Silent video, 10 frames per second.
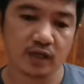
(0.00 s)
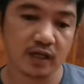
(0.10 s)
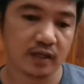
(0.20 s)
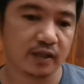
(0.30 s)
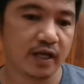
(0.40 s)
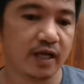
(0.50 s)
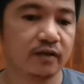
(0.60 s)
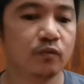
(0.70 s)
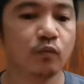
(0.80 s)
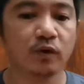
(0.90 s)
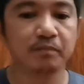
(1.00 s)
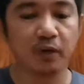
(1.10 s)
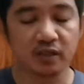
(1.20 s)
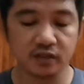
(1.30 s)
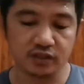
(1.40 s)
And then with
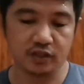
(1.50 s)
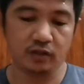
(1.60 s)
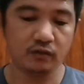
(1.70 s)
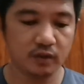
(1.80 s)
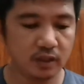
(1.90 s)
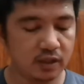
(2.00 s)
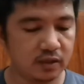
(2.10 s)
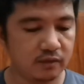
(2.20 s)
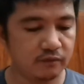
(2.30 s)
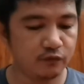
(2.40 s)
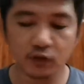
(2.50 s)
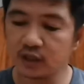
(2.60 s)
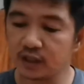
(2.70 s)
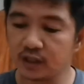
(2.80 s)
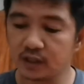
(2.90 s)
buttons though,
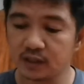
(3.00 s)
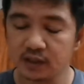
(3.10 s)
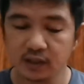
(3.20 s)
for